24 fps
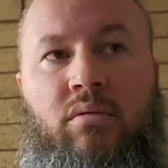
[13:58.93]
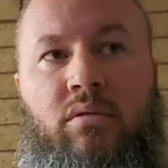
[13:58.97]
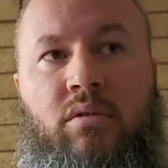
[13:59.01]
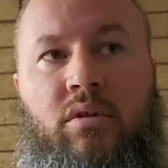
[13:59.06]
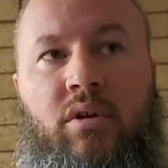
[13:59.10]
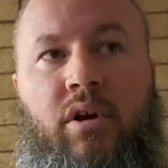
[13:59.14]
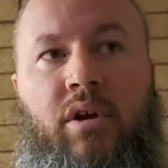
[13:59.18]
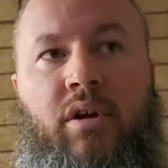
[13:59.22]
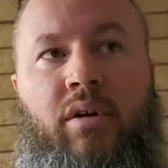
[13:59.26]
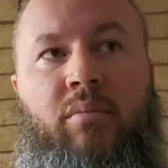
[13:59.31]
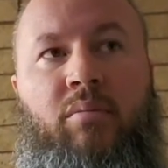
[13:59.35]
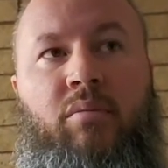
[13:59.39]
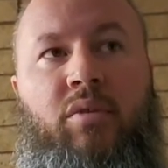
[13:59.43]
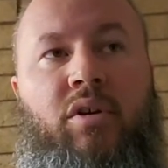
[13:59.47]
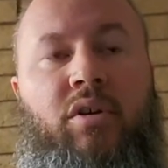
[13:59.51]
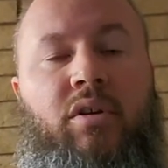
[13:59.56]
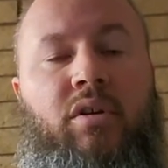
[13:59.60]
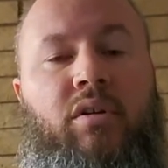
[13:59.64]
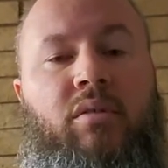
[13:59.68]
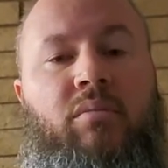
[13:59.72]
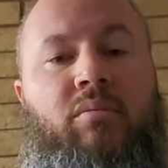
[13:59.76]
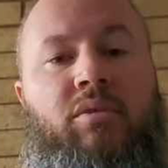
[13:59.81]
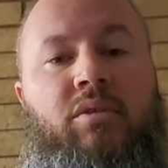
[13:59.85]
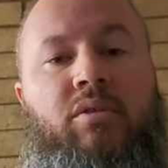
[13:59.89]
I'm gonna
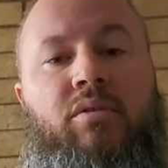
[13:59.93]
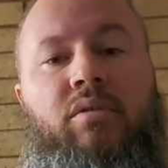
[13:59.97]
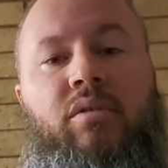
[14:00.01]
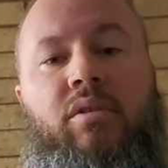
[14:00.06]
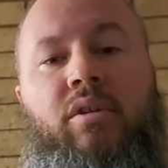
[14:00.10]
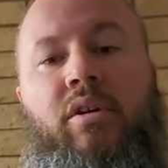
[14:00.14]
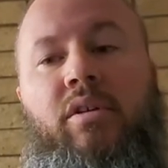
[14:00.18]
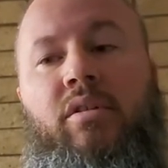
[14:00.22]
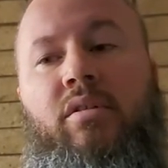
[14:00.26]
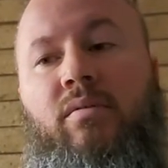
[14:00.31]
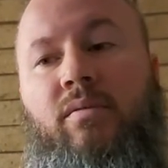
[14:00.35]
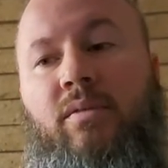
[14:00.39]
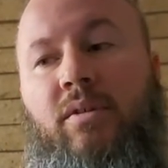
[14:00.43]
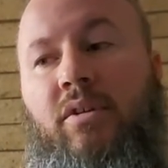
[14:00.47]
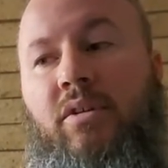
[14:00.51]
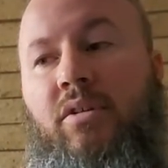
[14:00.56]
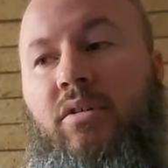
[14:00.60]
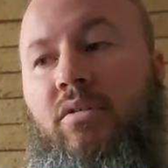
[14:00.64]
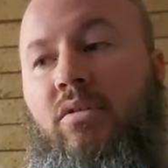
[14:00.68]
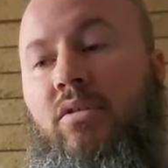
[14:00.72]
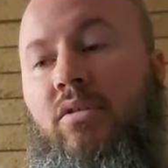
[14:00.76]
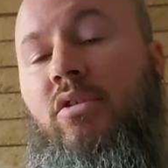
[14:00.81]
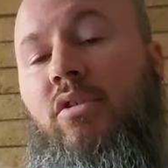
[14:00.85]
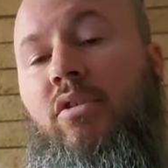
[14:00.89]
upload another
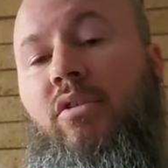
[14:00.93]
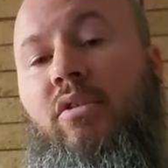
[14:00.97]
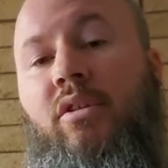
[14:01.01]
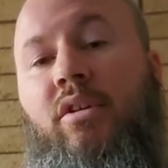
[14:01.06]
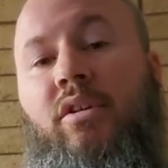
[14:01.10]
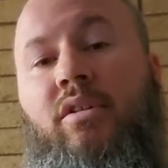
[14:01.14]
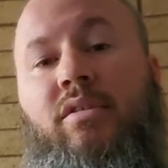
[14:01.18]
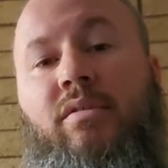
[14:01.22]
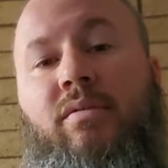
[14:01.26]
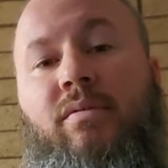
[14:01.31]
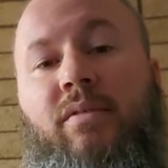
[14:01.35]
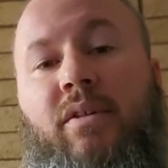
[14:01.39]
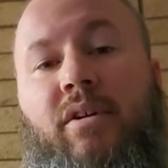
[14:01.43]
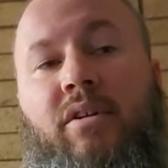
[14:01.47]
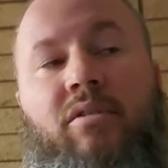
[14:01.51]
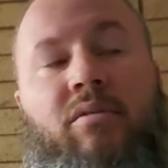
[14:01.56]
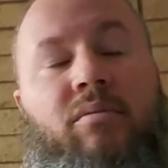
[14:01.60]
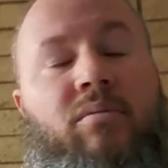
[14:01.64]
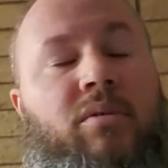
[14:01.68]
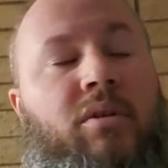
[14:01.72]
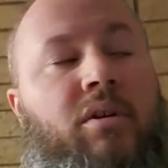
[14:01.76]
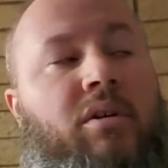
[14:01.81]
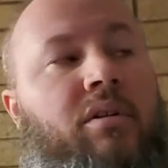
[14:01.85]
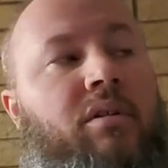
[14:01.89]
video, you guys the final
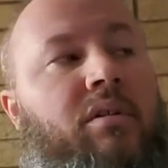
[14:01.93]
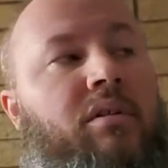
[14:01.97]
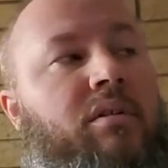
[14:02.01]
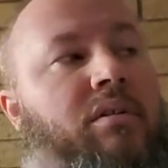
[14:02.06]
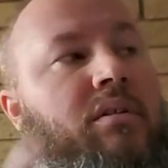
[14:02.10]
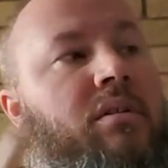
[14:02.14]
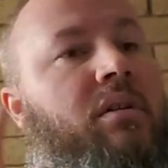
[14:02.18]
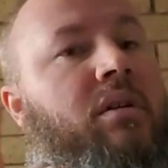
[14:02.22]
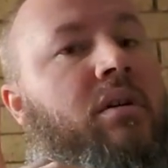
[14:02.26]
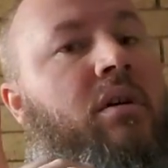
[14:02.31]
product.